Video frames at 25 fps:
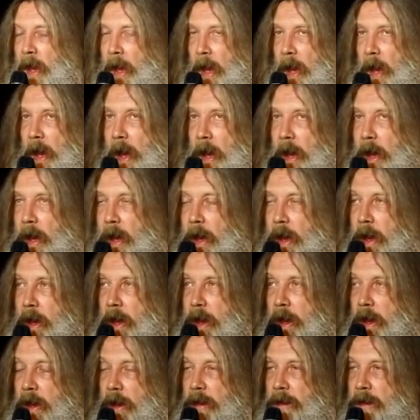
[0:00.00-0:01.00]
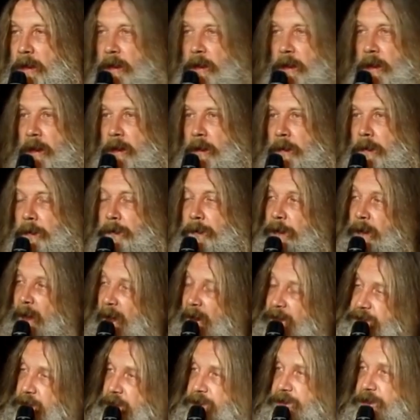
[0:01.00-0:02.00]
Uh, but
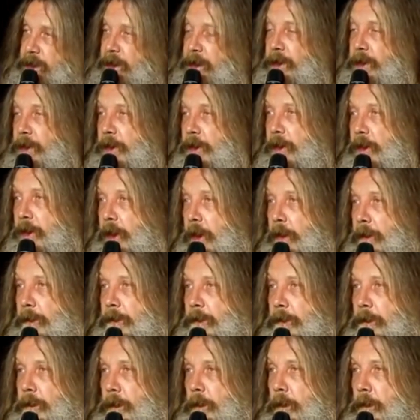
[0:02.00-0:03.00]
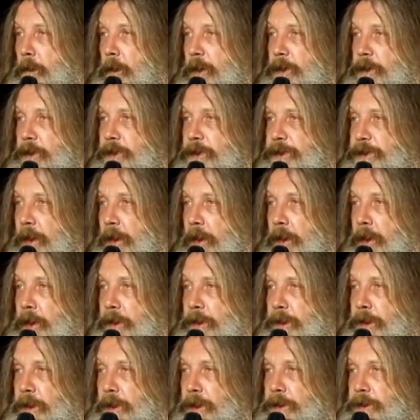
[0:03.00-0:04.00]
as I said earlier, when you start in
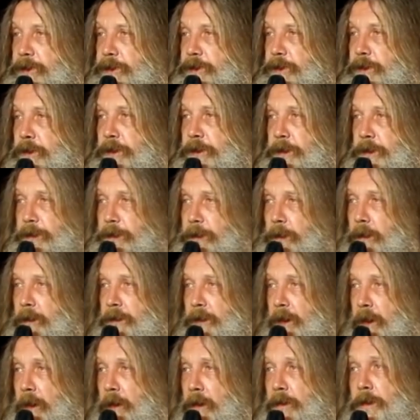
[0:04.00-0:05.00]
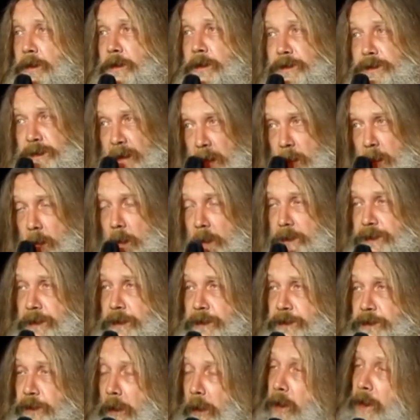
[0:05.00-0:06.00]
the industry, you find out that Jack
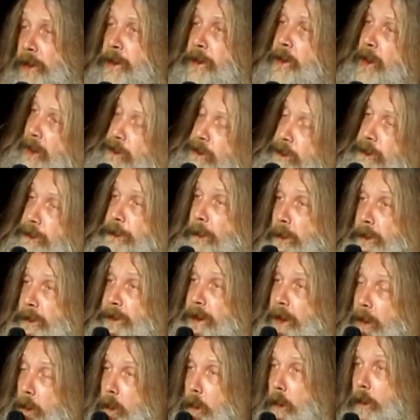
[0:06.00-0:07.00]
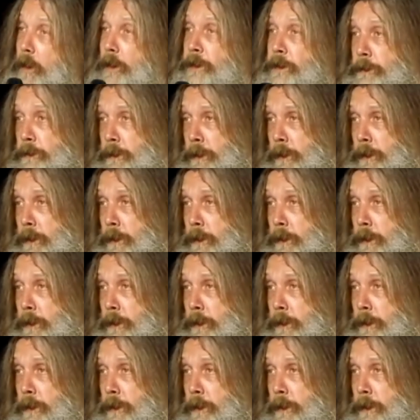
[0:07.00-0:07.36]
wasn't jolly, and you find out why.